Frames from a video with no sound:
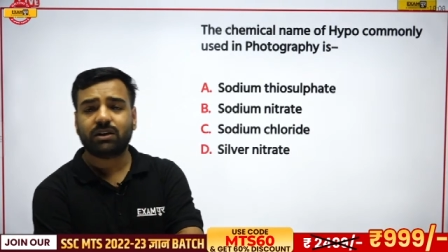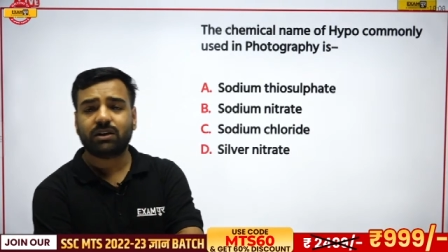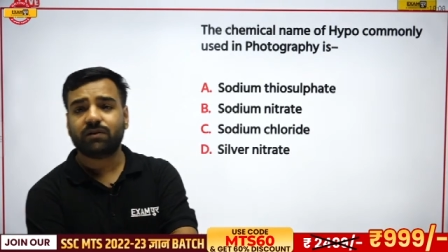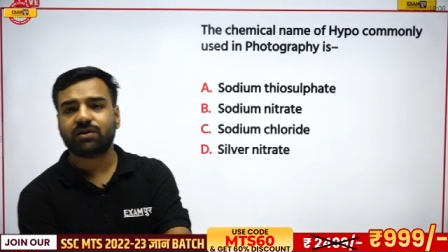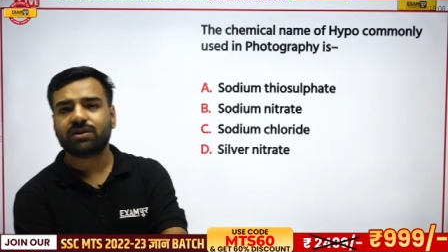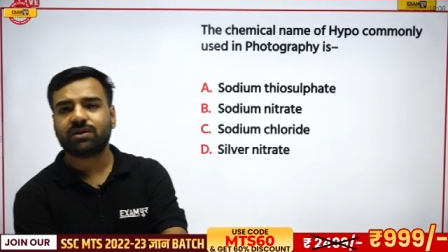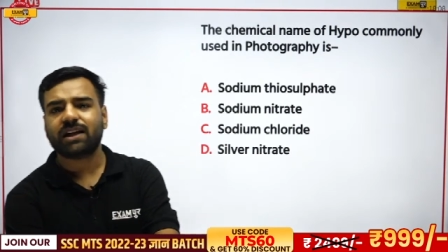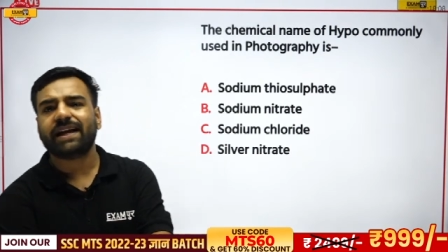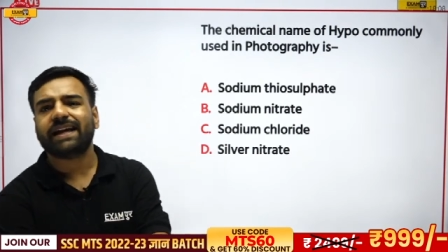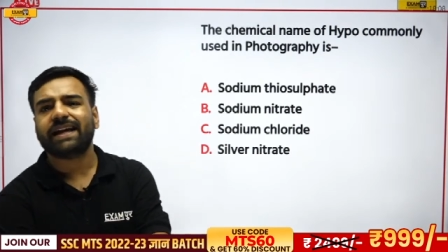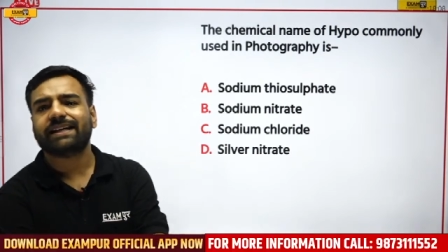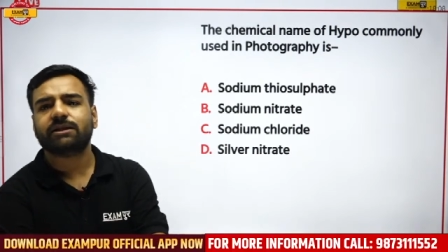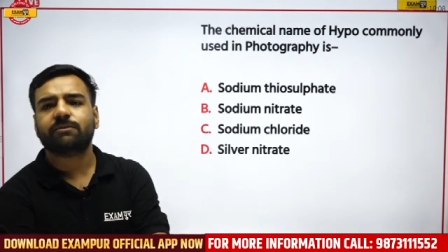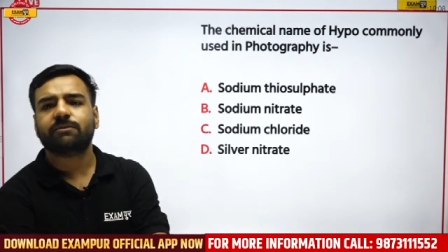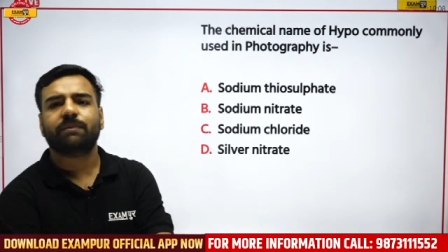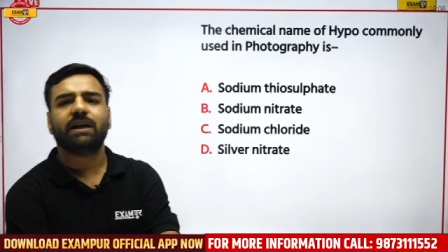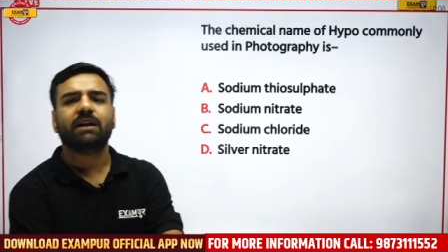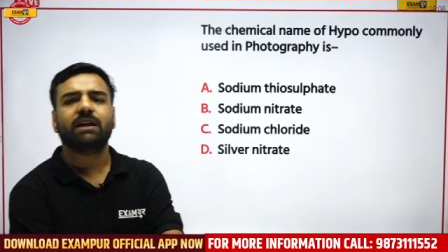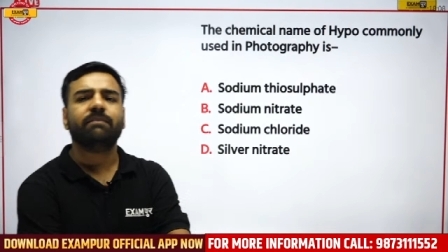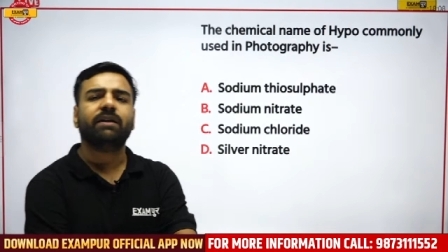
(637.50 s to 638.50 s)
And let me tell you,
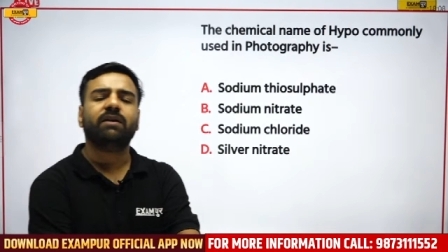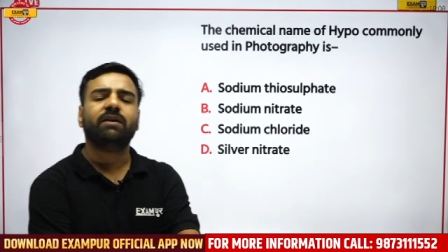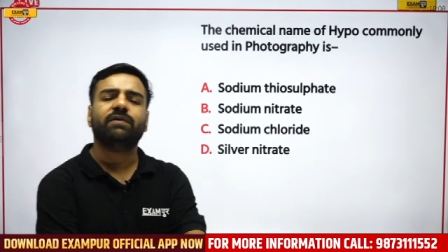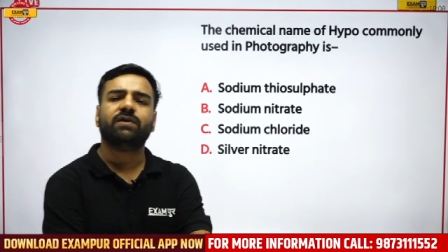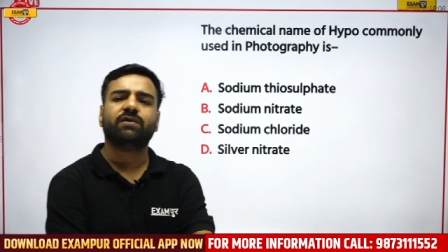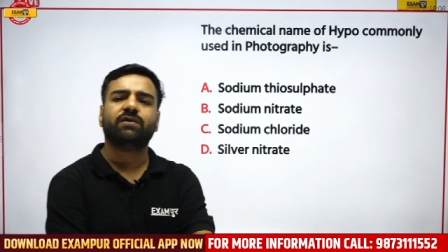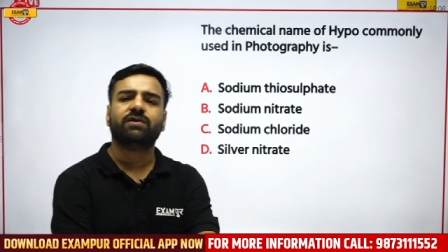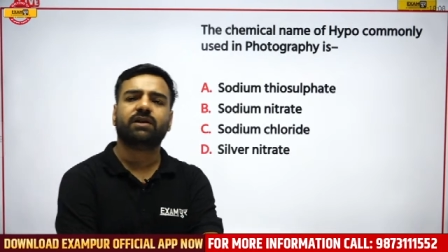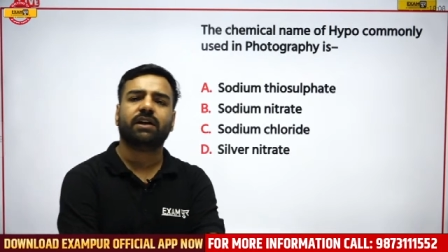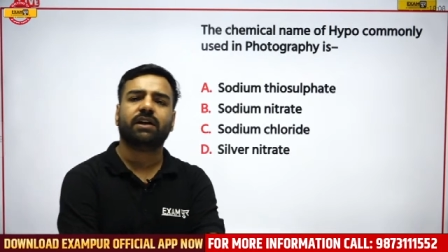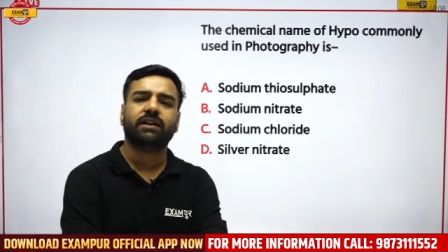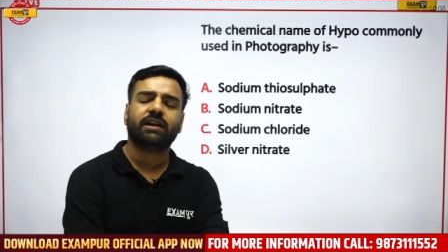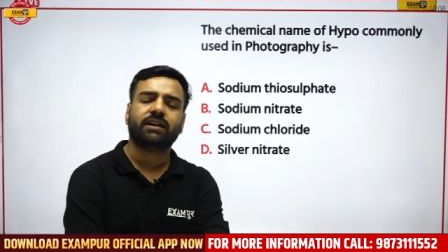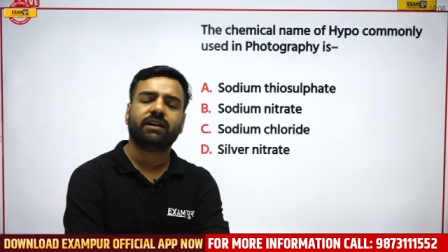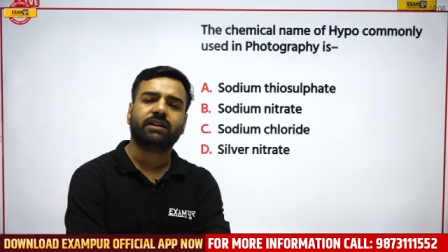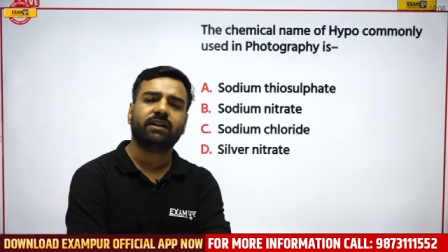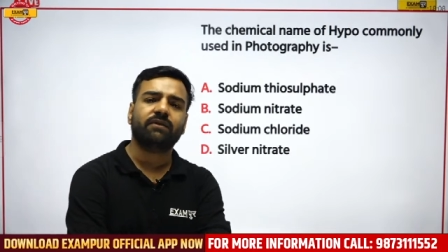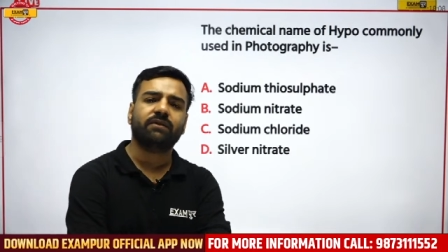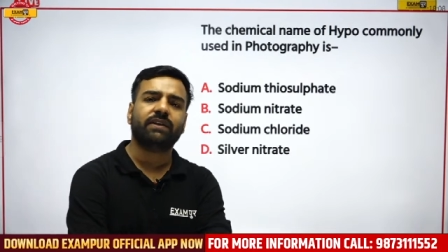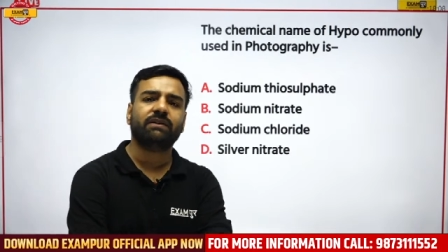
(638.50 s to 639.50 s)
there was an
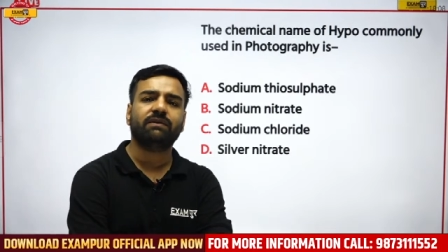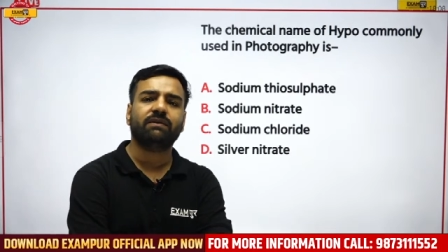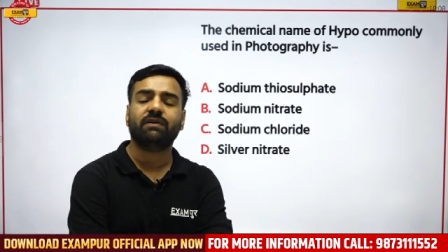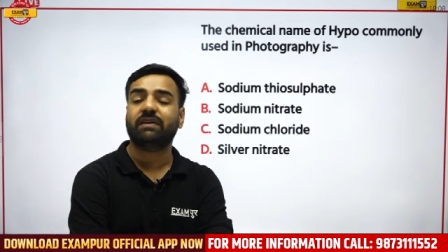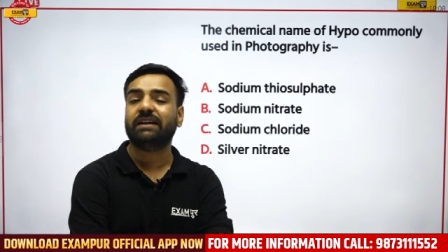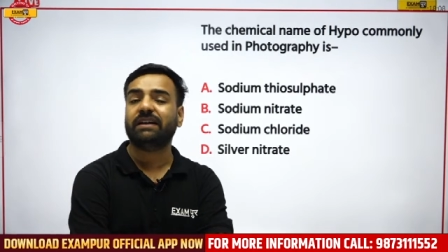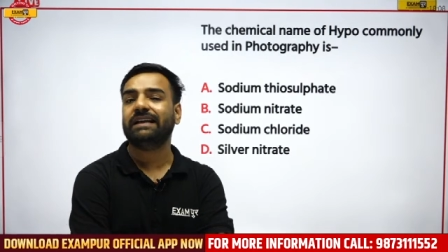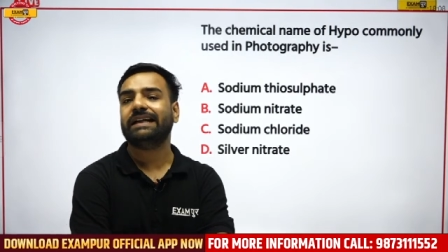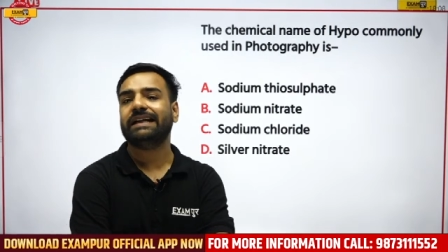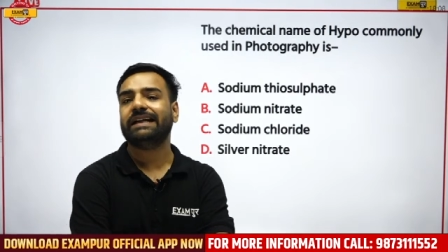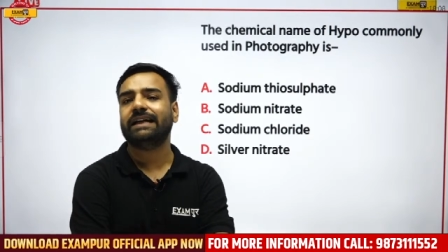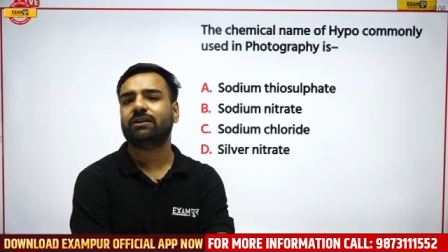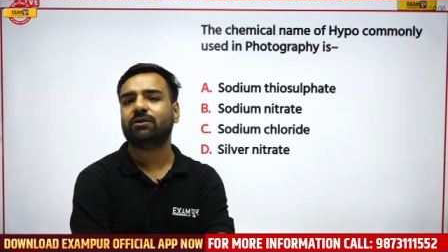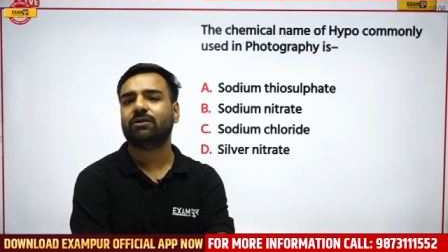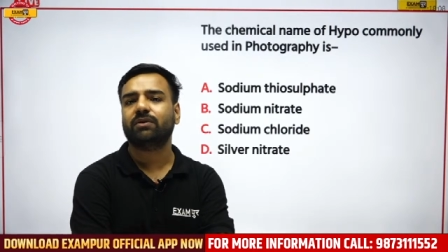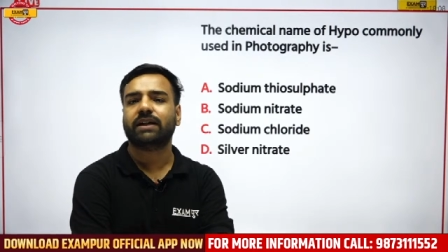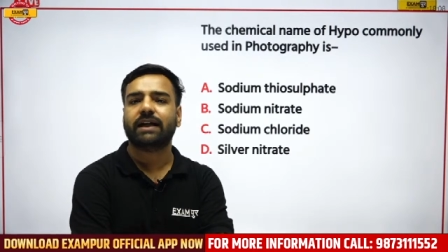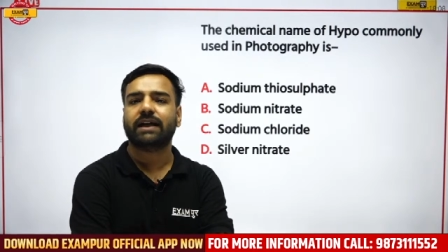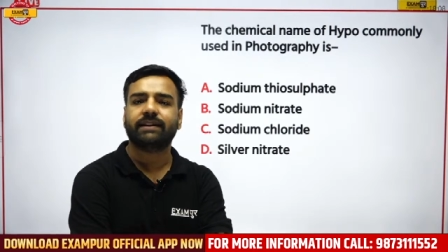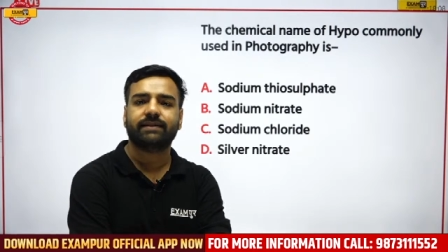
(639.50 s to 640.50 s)
experiment which was conducted when
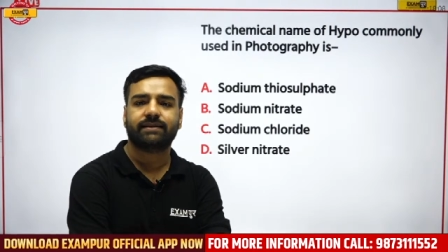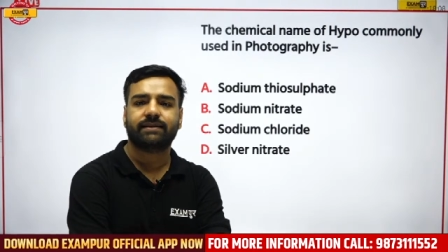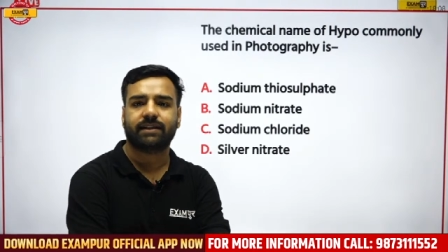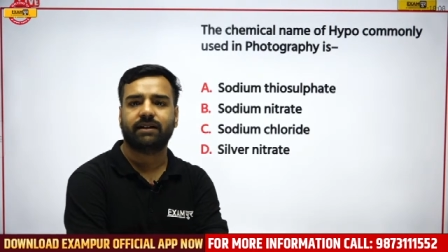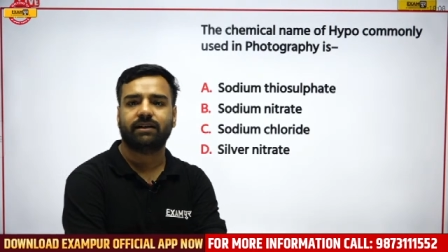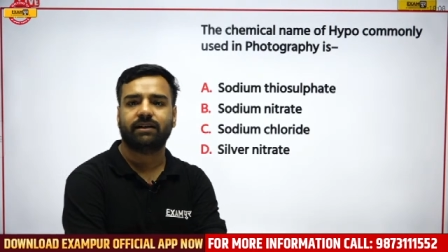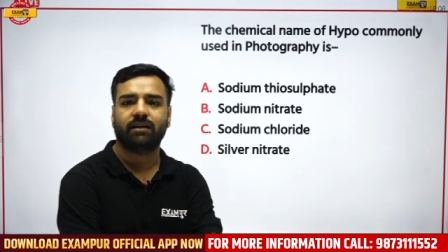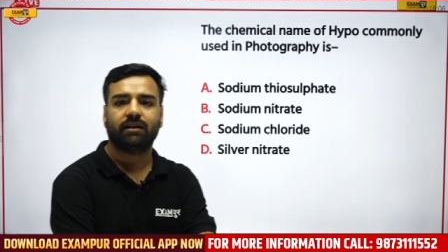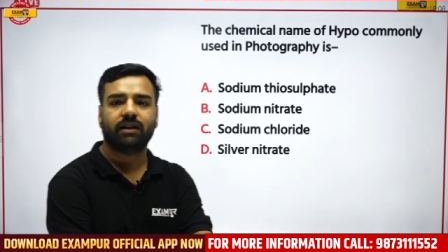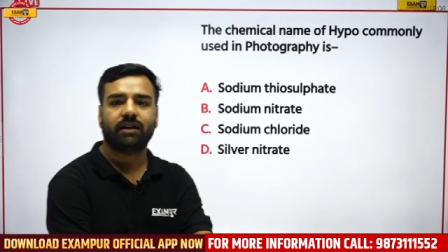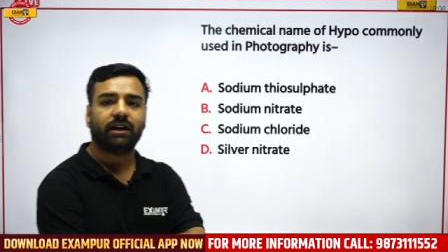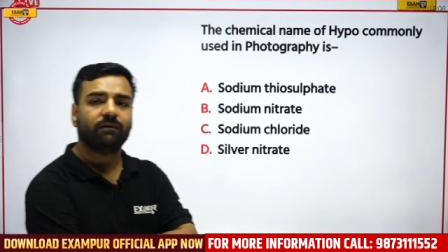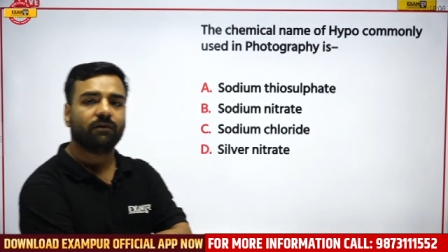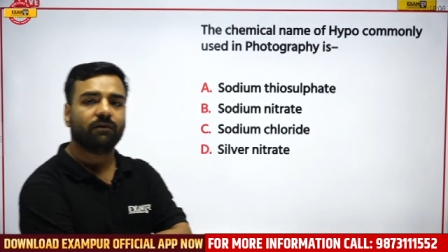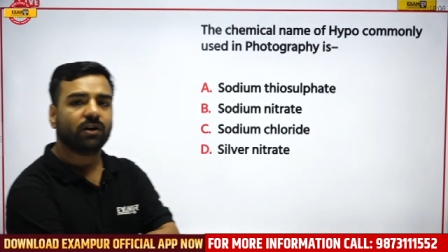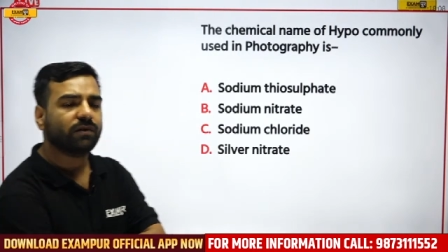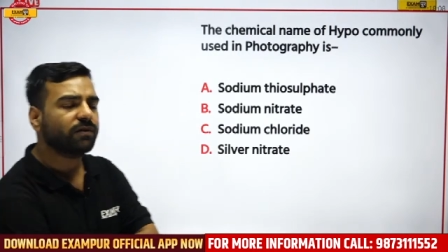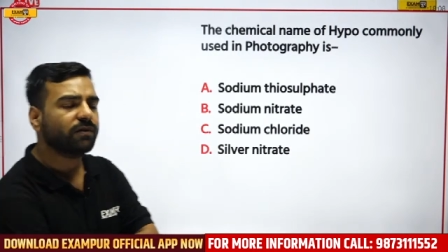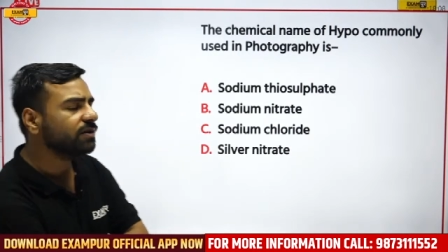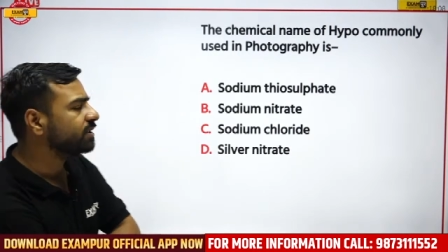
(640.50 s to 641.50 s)
you were in 8th or 9th
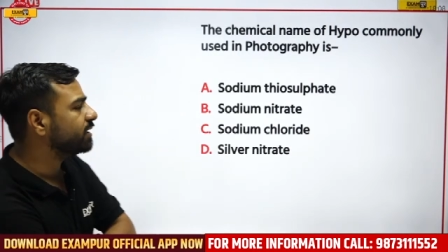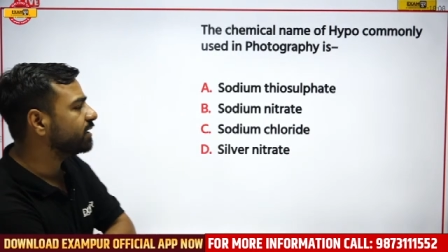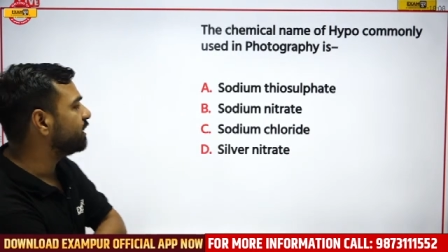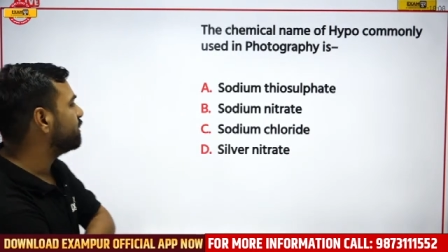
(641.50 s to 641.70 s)
standard.